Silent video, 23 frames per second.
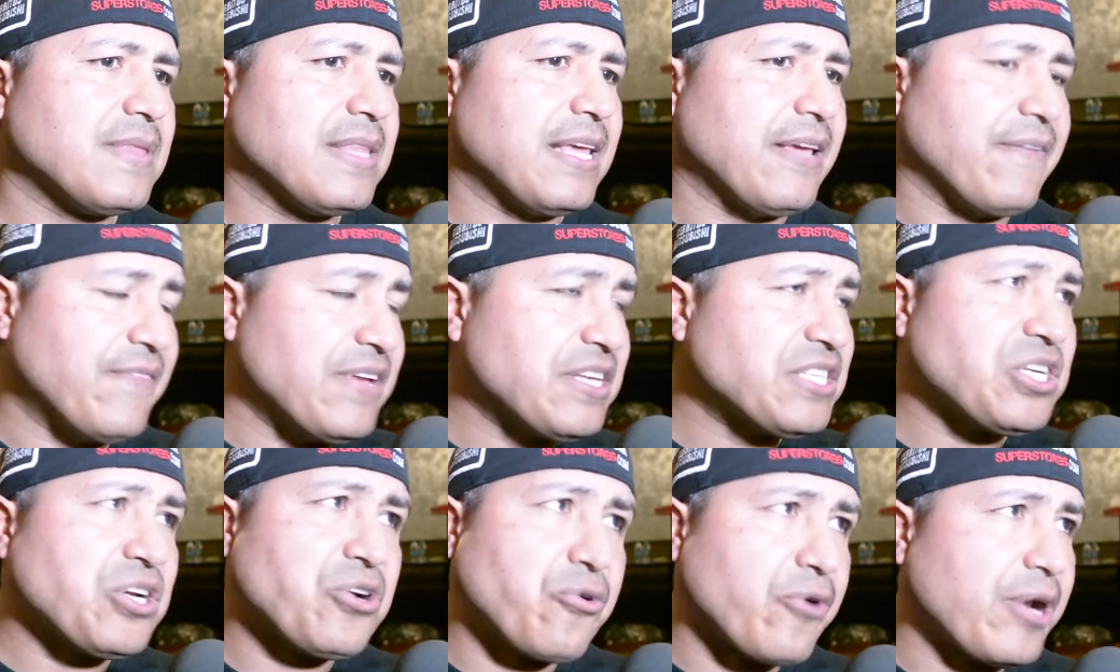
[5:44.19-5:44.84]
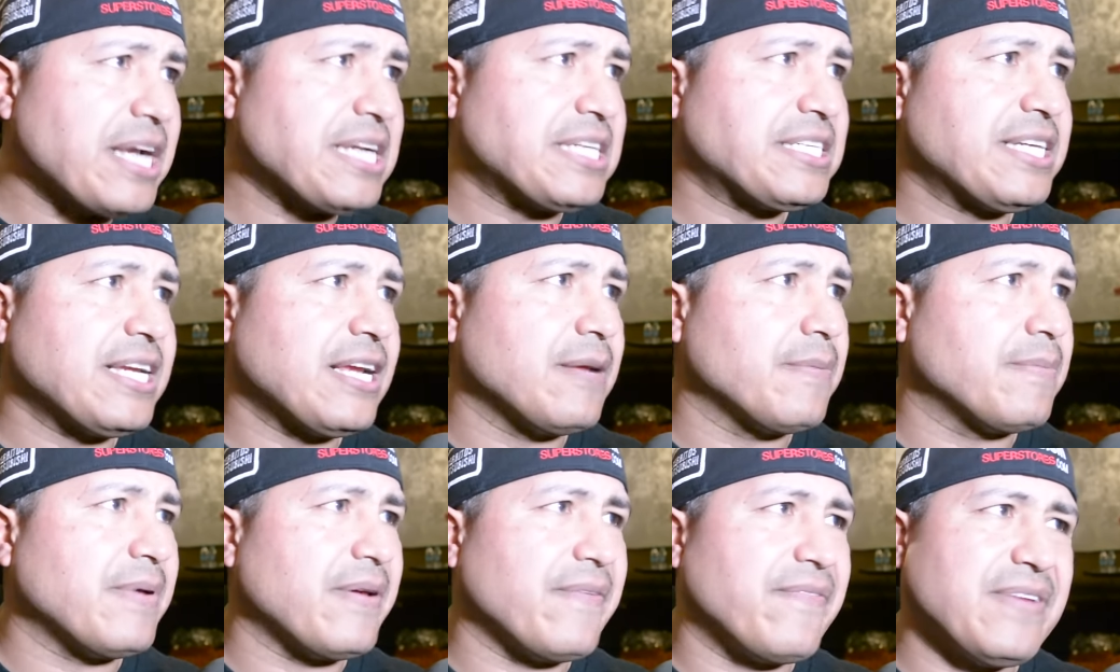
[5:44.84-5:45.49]
if he's in great
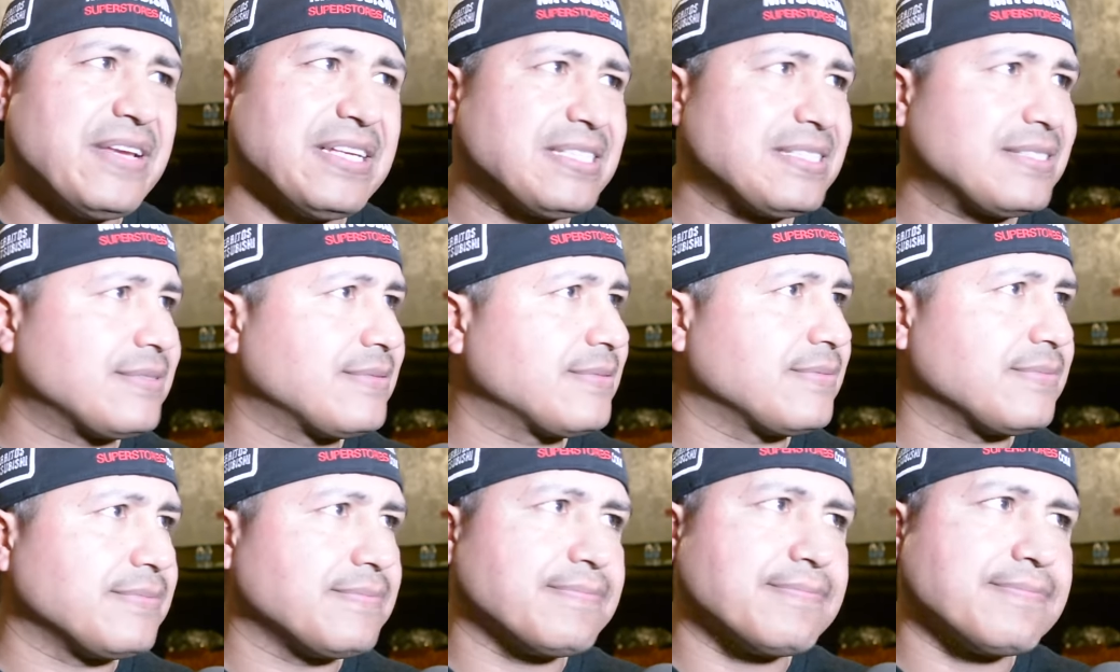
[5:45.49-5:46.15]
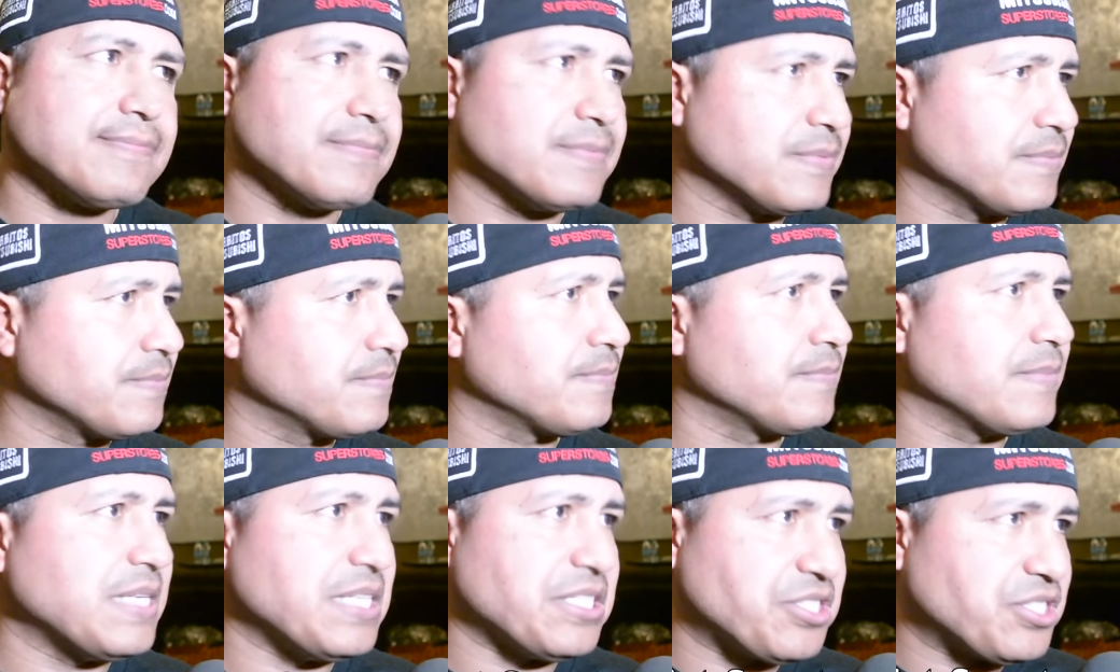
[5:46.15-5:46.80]
shape, if he's
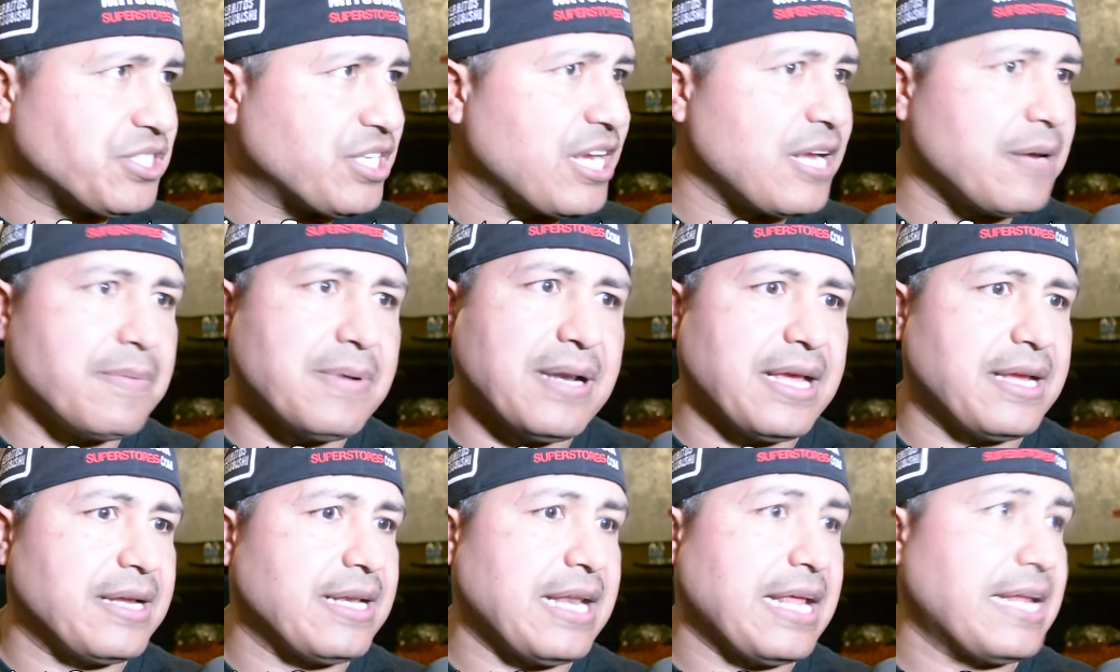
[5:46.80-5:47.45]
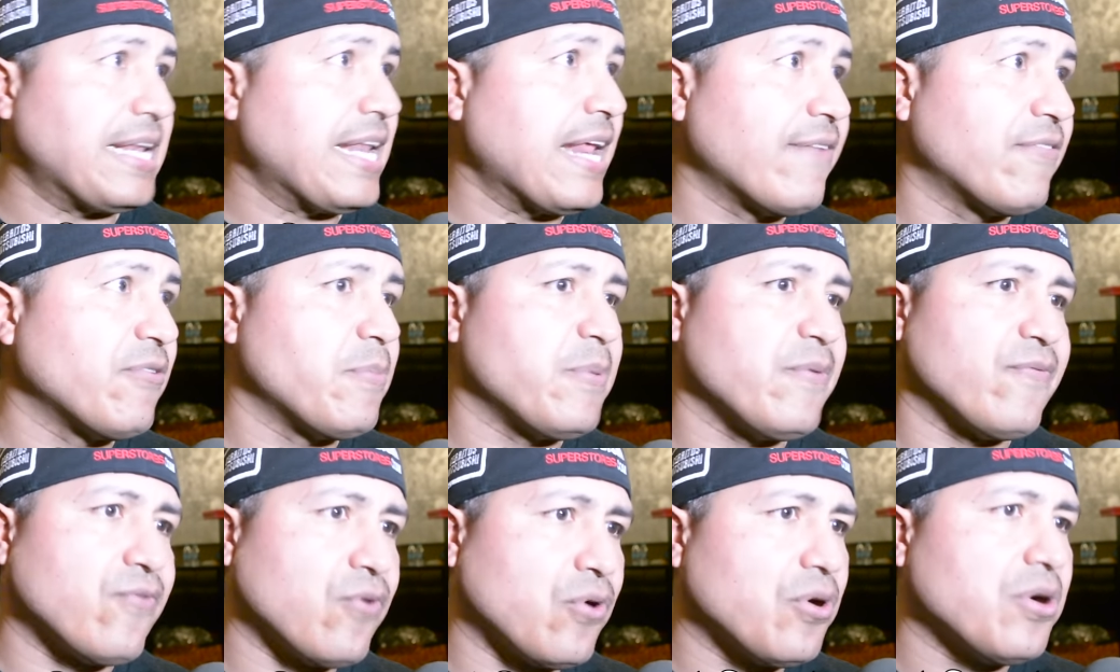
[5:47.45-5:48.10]
in shape like never
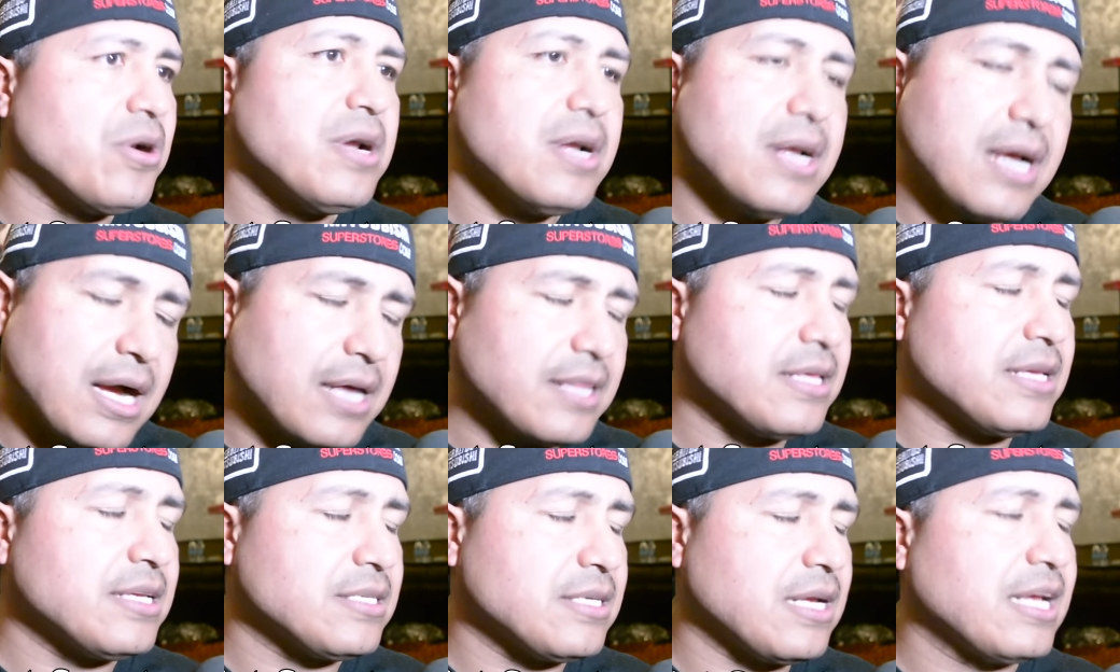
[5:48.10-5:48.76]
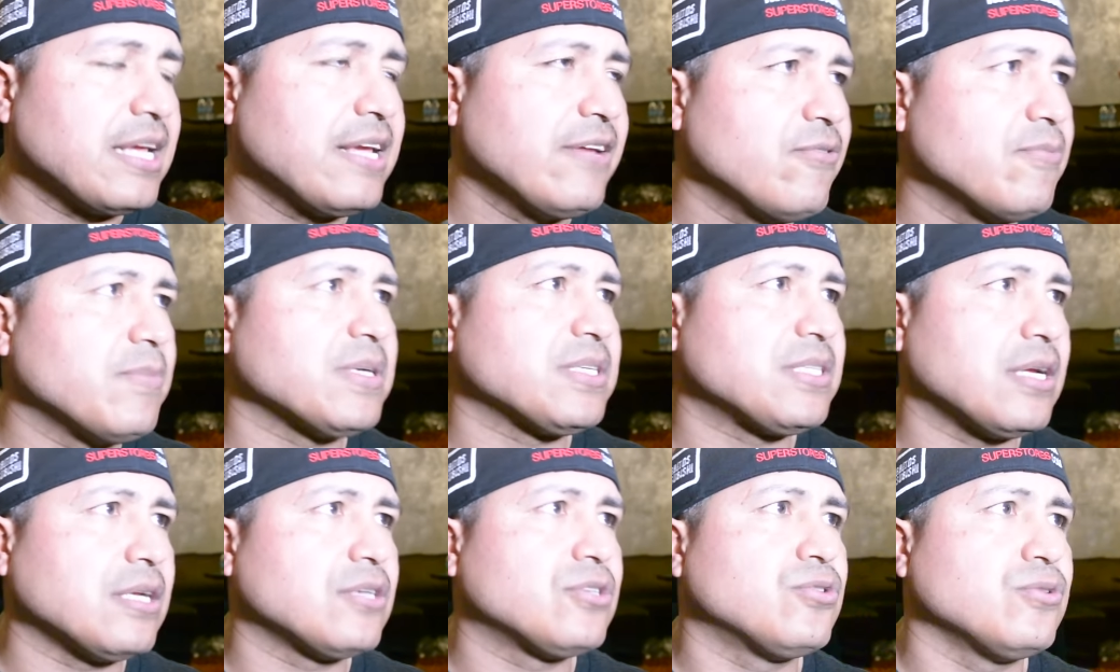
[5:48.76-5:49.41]
before, I give him
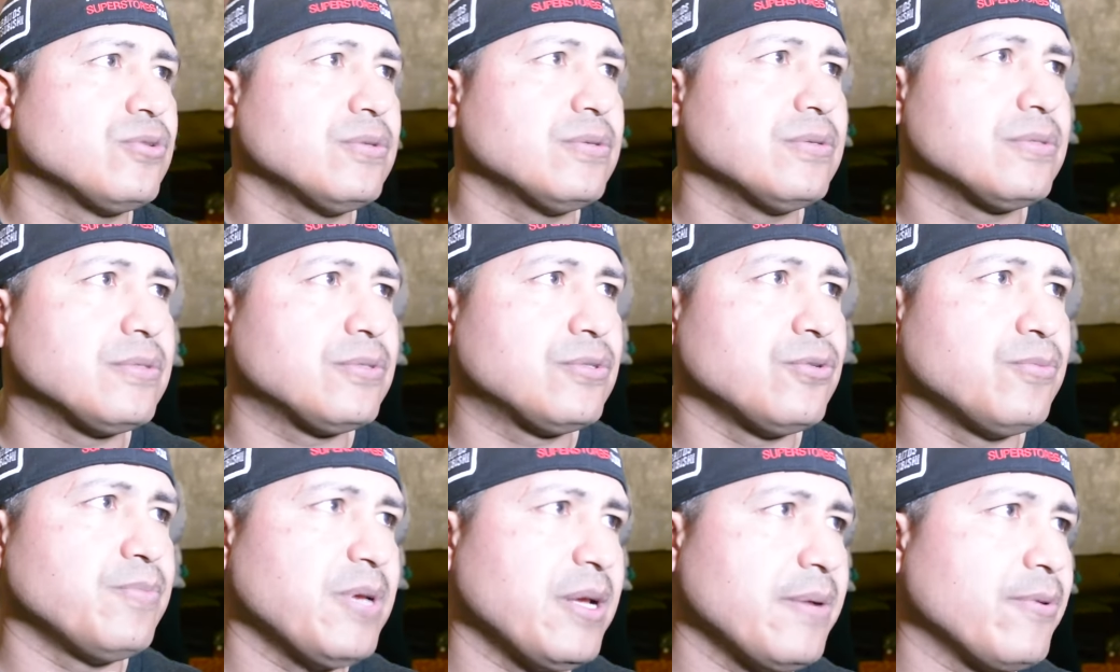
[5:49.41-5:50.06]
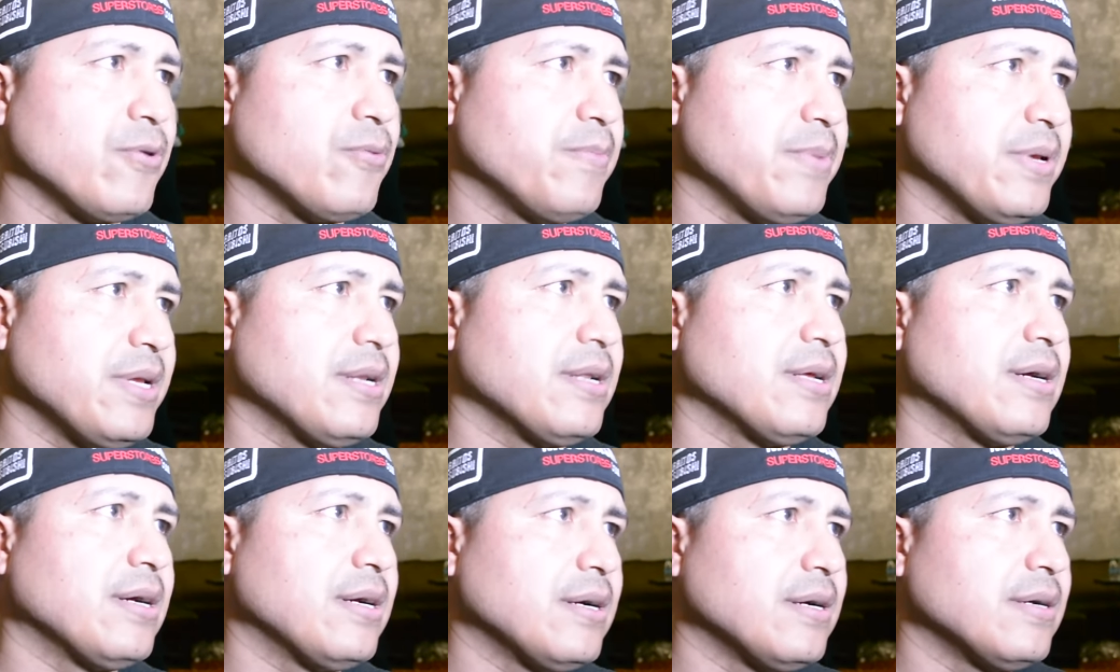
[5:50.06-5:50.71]
a shot to be able to
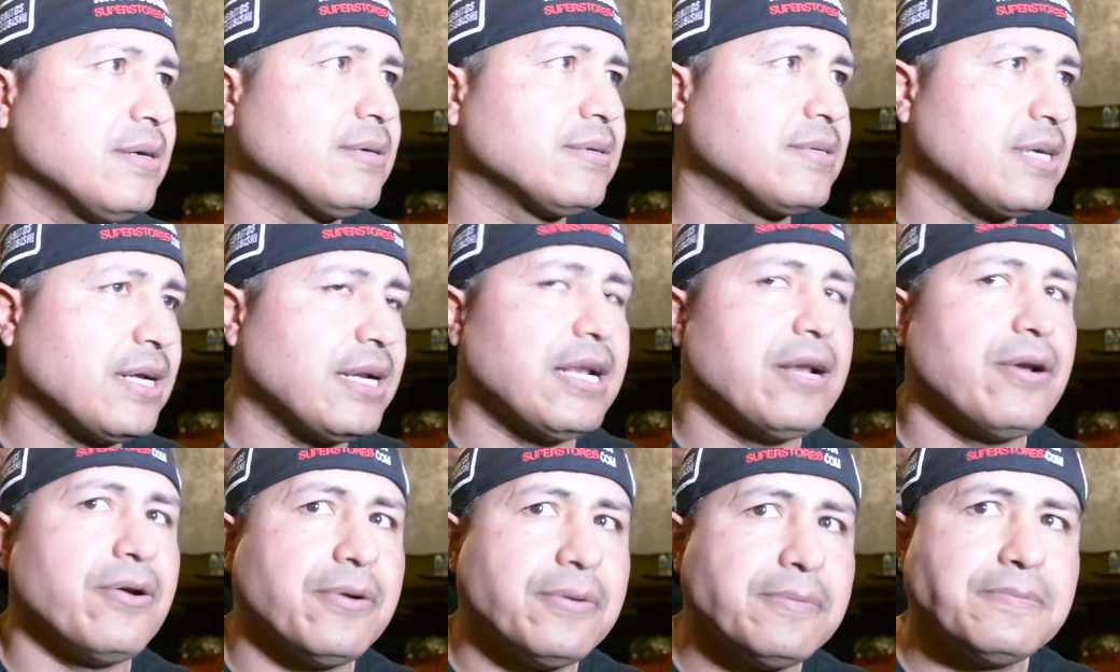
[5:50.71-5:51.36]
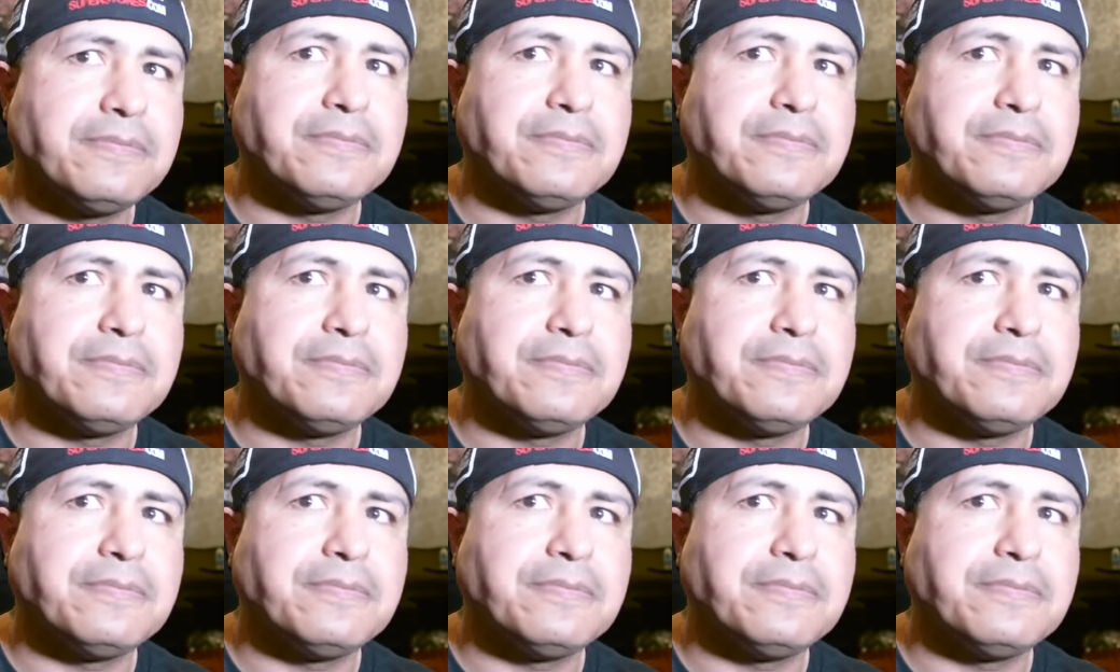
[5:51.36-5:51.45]
beat Canelo.